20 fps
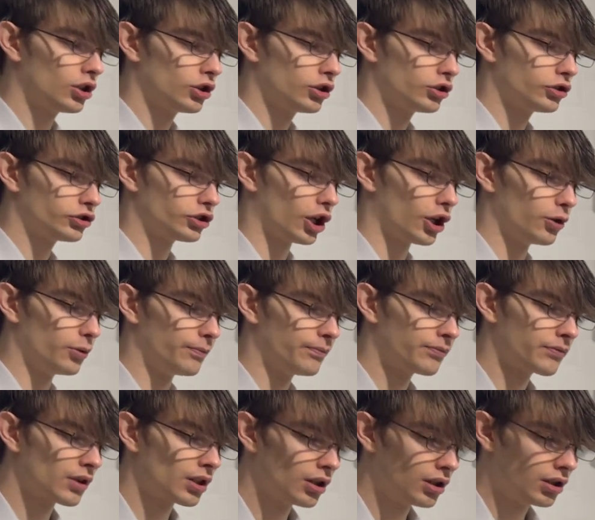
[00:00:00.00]
So
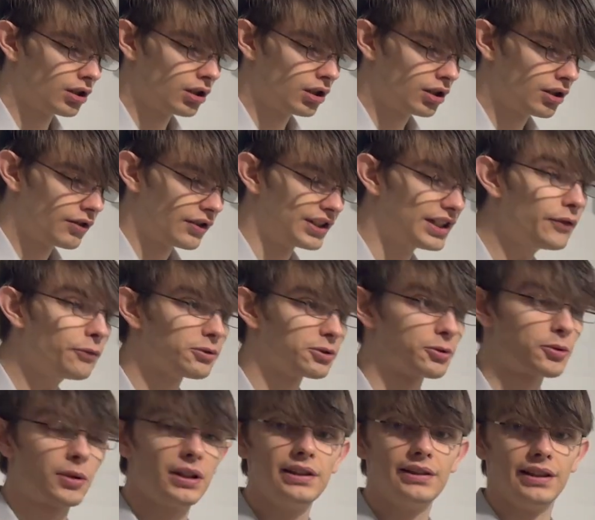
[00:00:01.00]
the difference
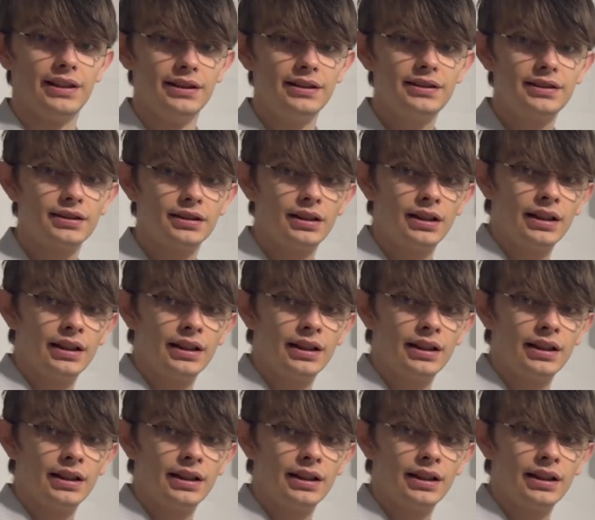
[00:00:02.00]
between these